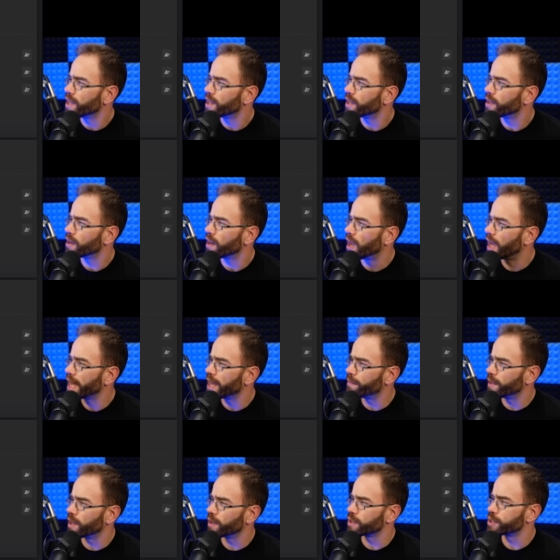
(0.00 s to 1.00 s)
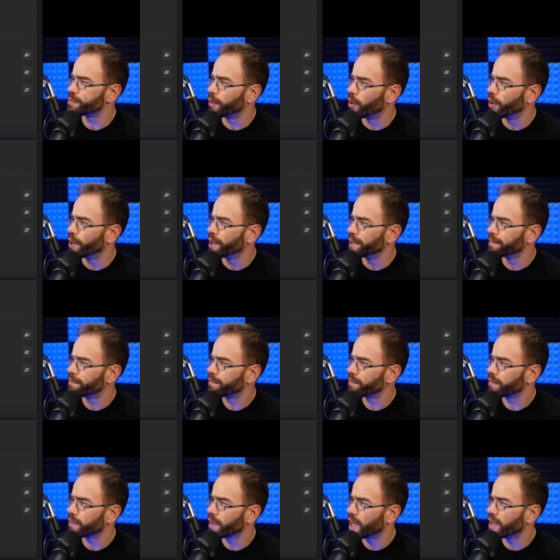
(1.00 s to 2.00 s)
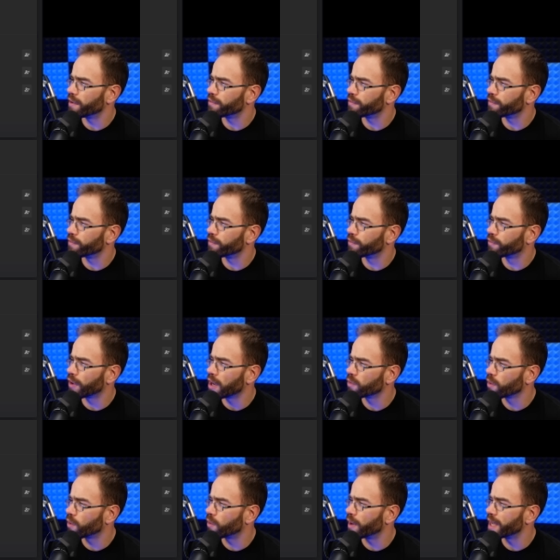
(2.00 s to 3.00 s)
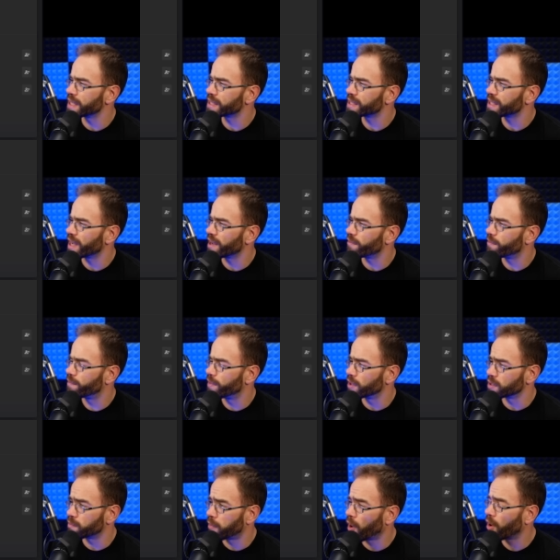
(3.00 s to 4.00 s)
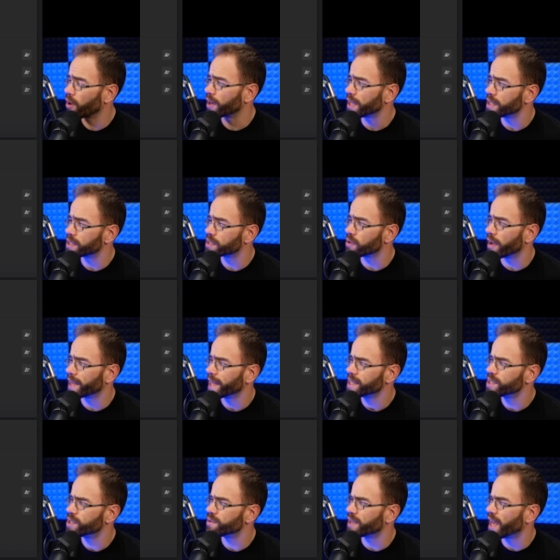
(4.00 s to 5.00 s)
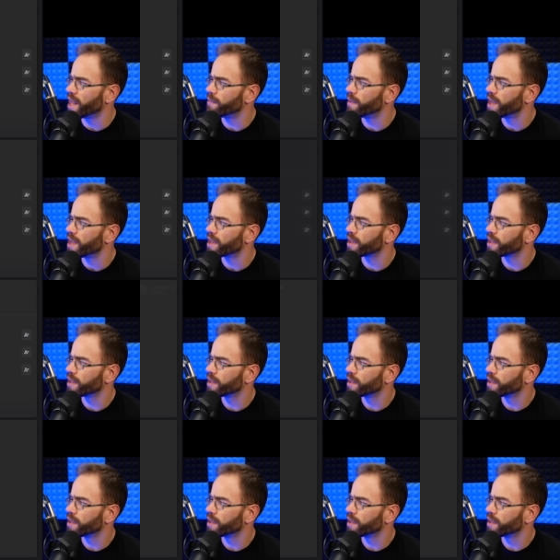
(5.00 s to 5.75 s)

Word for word: There I am there, Spawn. I have friend requests. I have, there's parties, so I guess you can make